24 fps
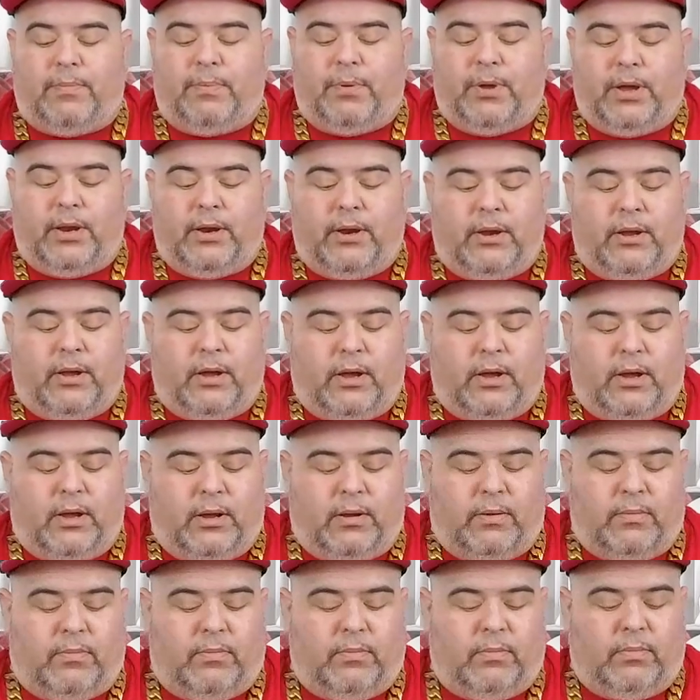but
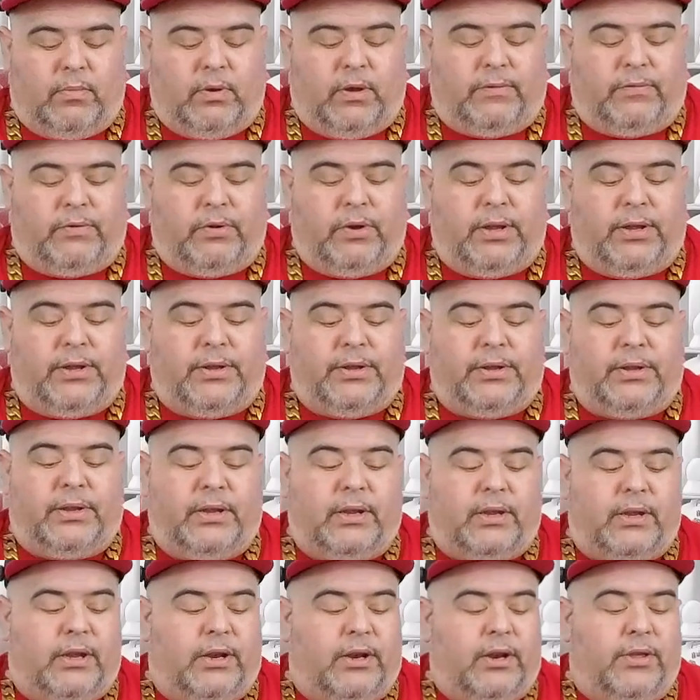let's do
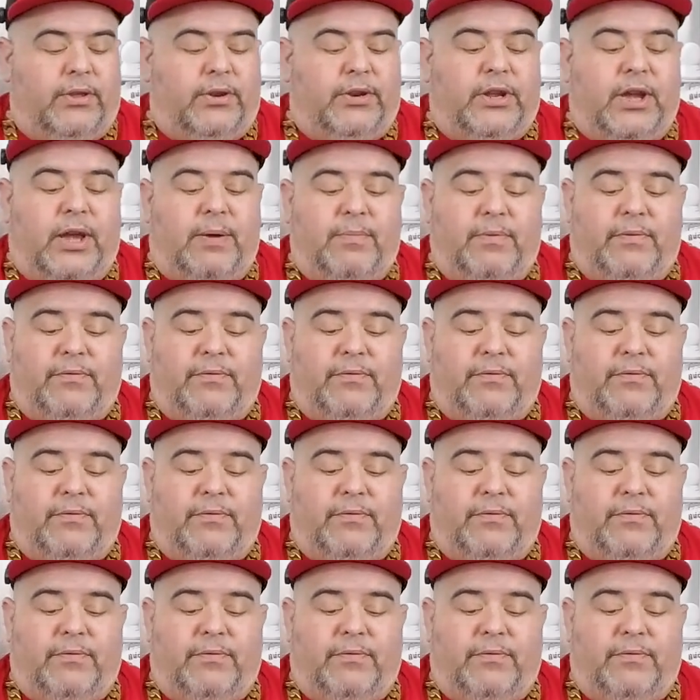another time.